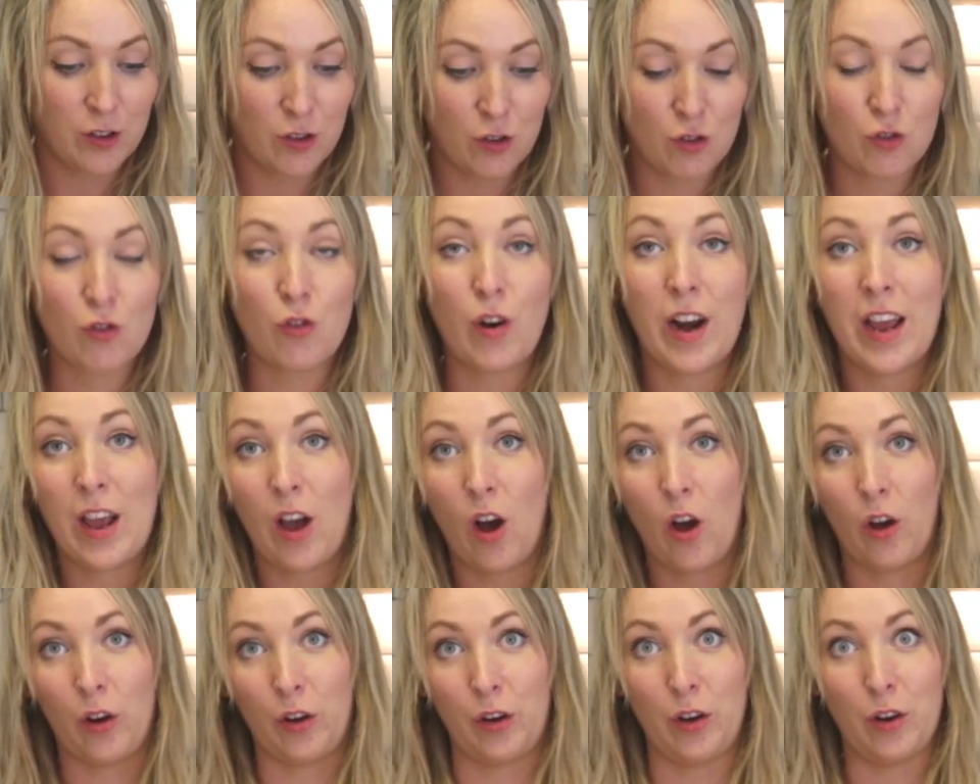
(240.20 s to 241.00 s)
straight
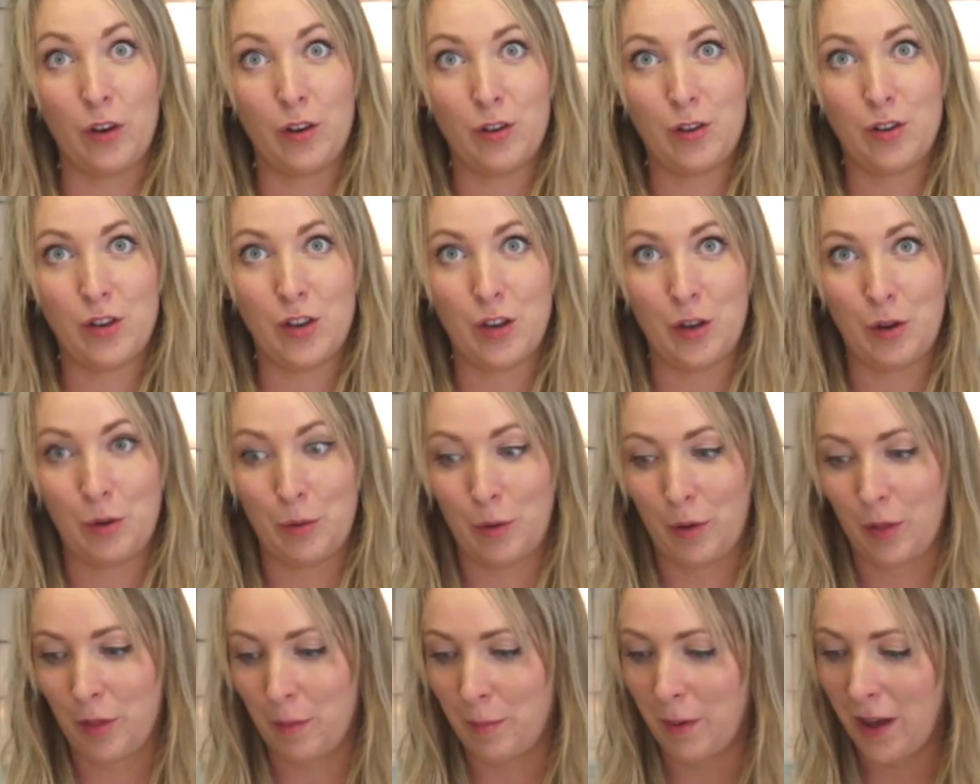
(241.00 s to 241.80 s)
on
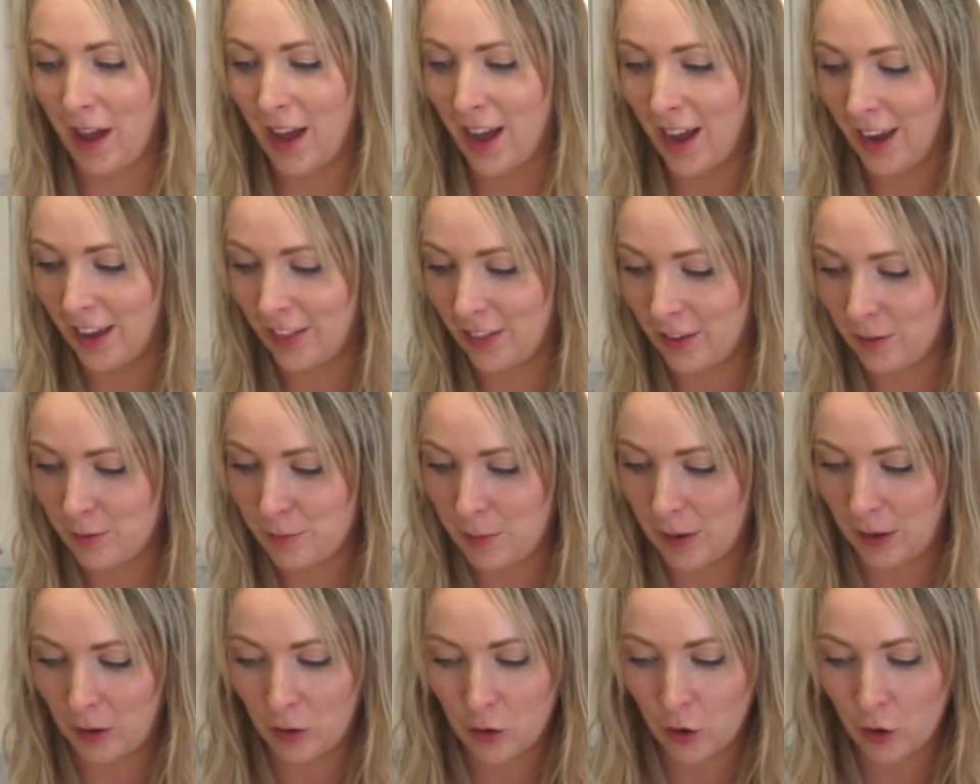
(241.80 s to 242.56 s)
to the pie that's been